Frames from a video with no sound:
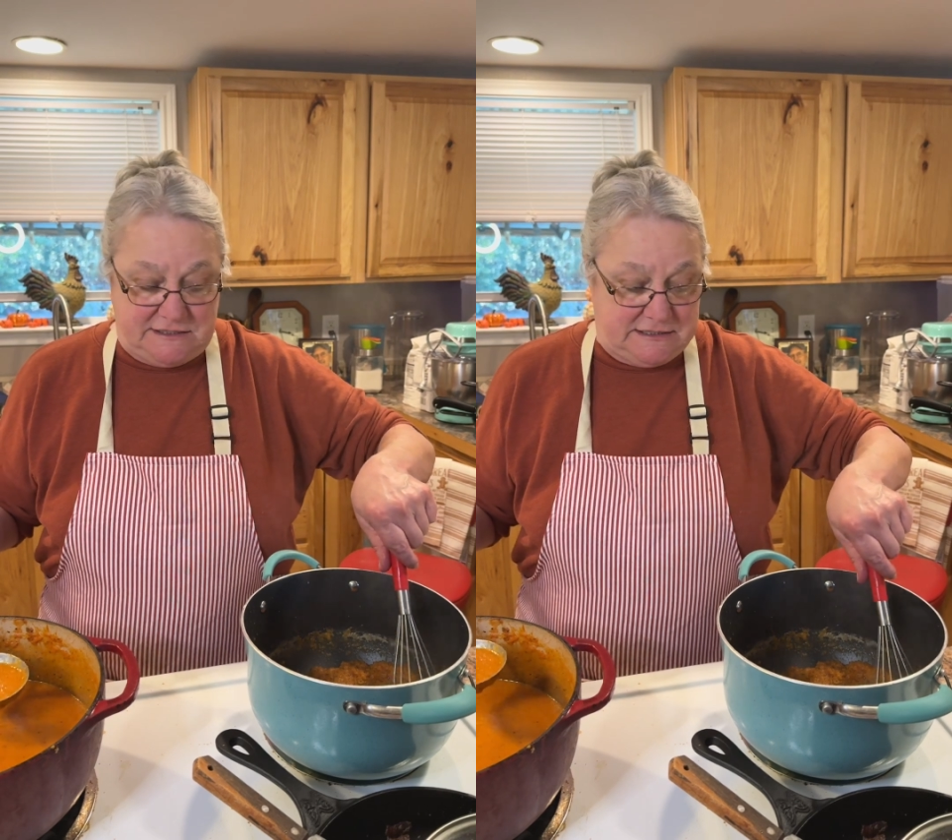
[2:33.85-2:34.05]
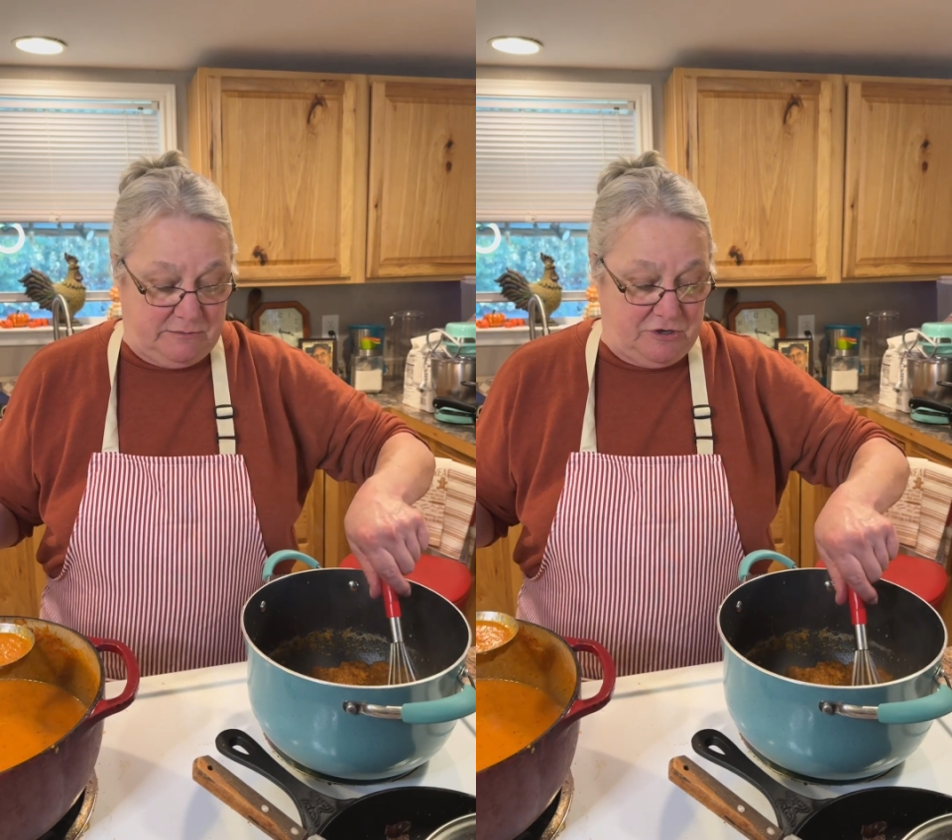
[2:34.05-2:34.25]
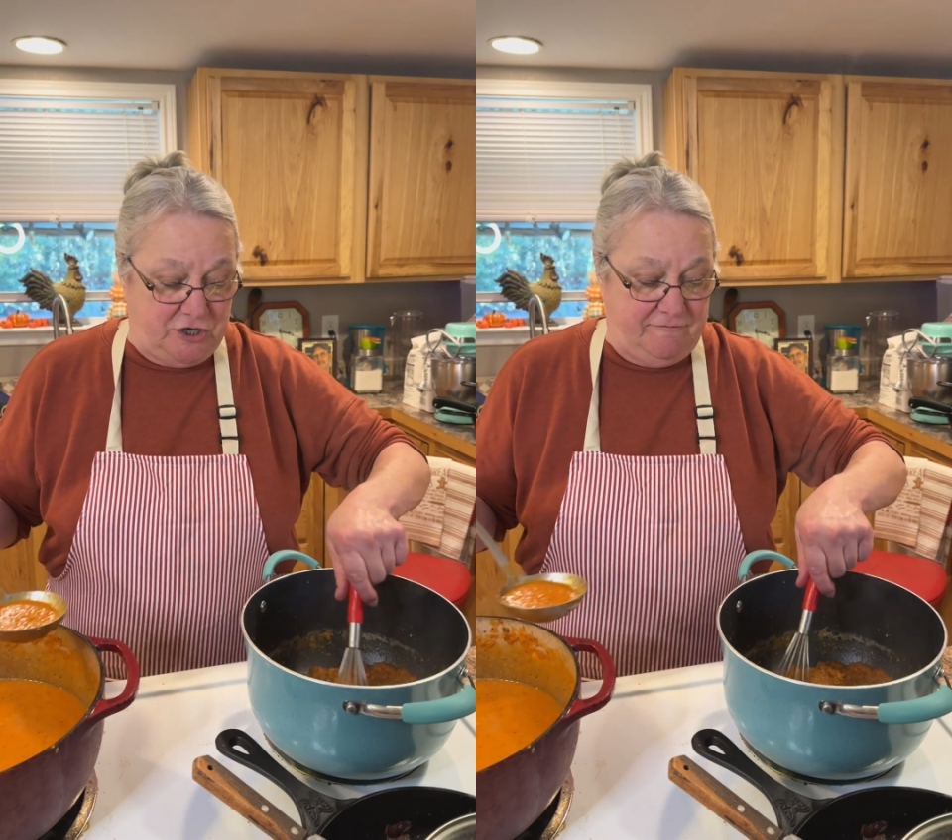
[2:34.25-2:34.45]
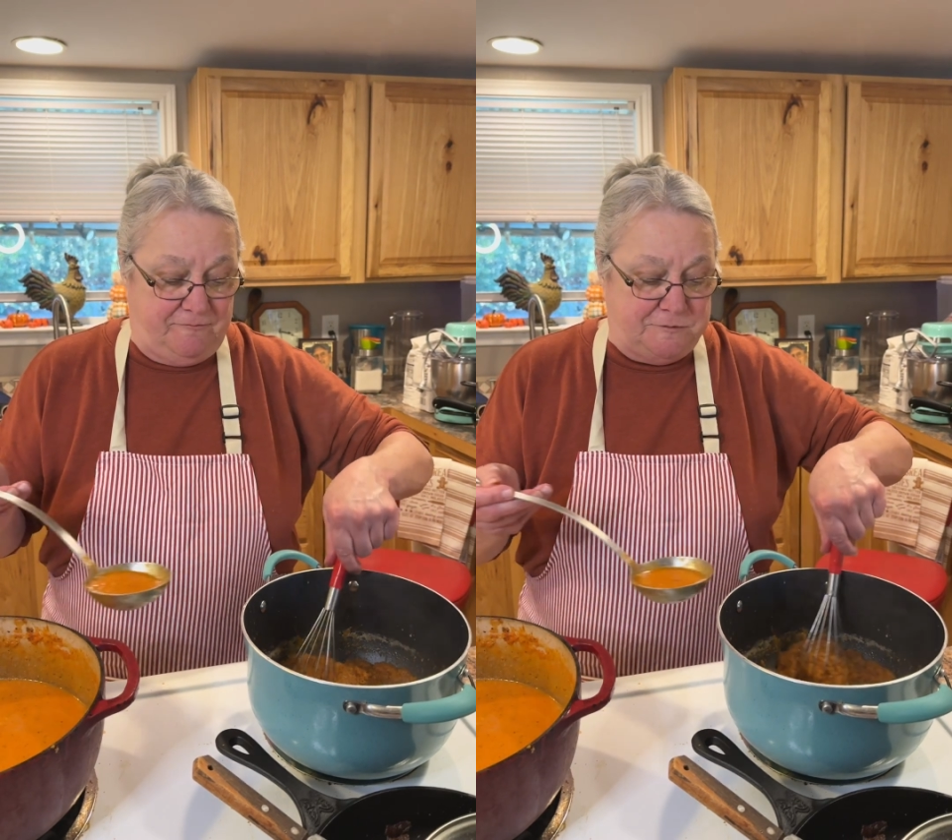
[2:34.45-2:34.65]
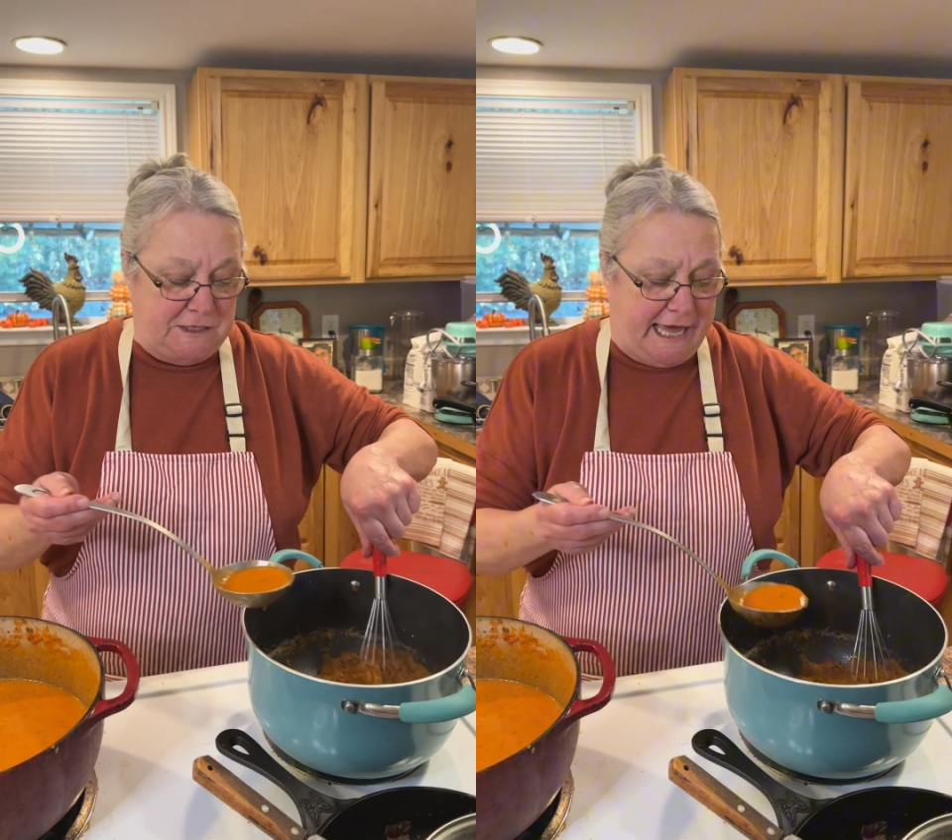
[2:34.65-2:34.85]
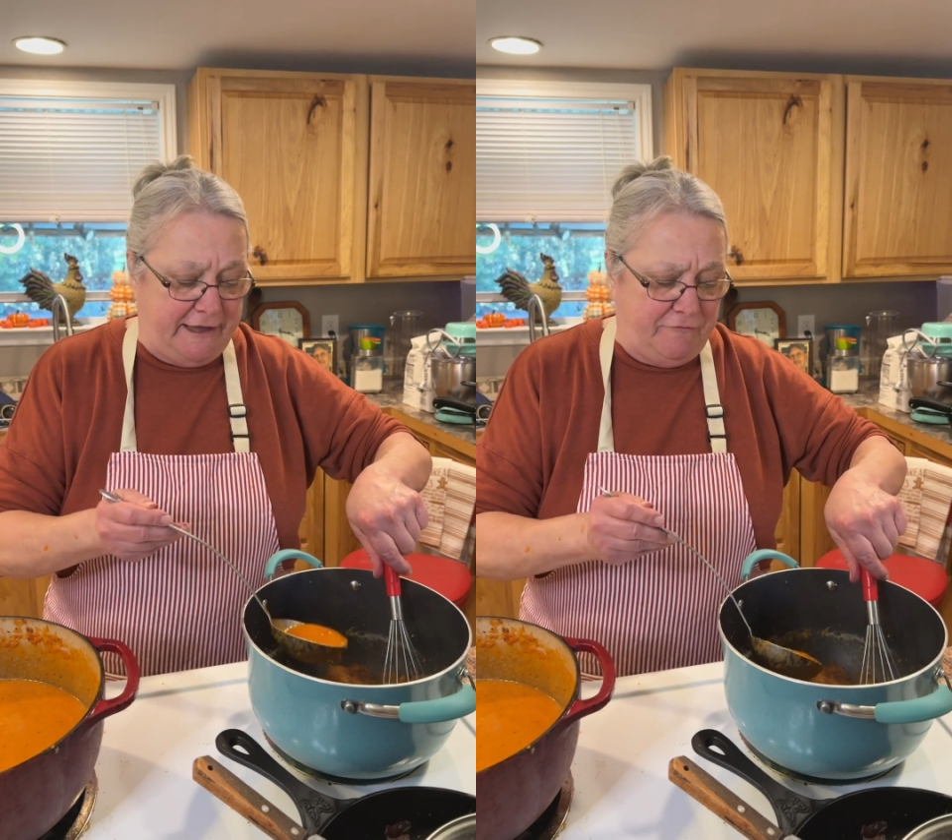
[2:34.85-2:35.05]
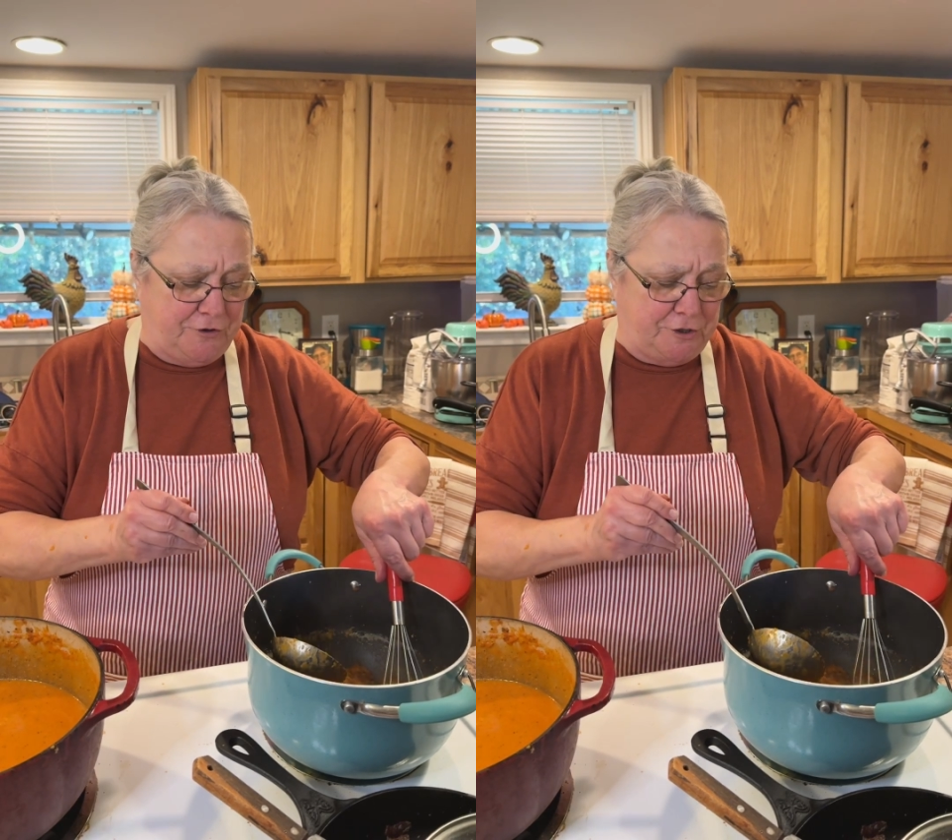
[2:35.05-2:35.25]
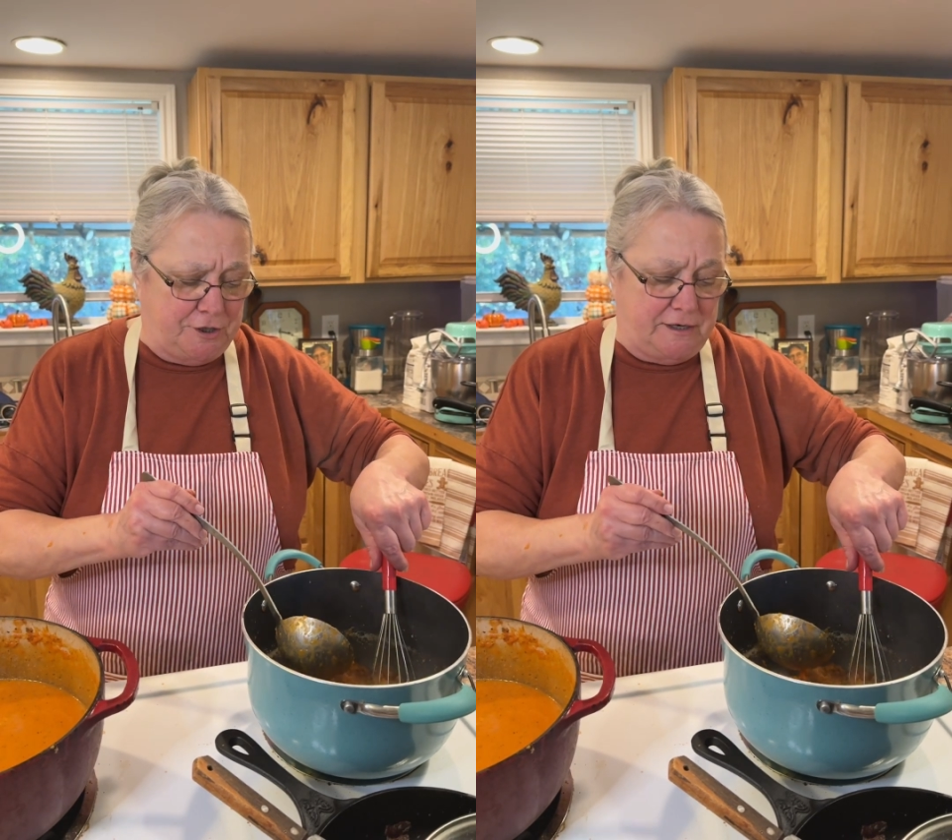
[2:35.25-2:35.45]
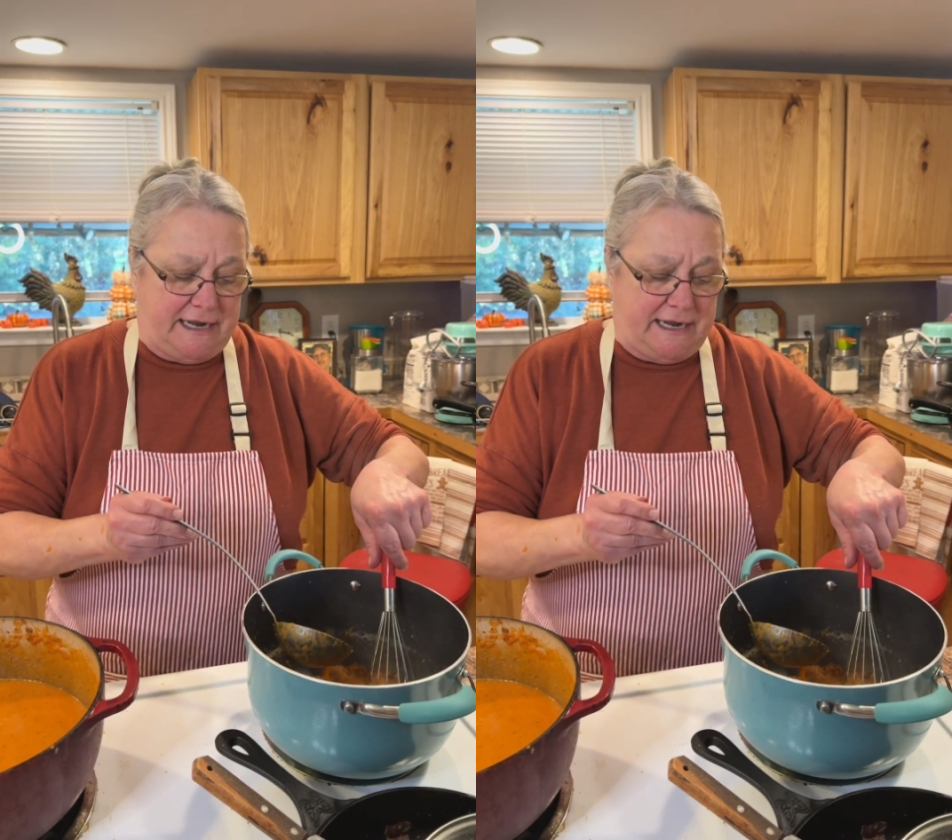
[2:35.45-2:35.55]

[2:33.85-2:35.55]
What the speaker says: some good flavor.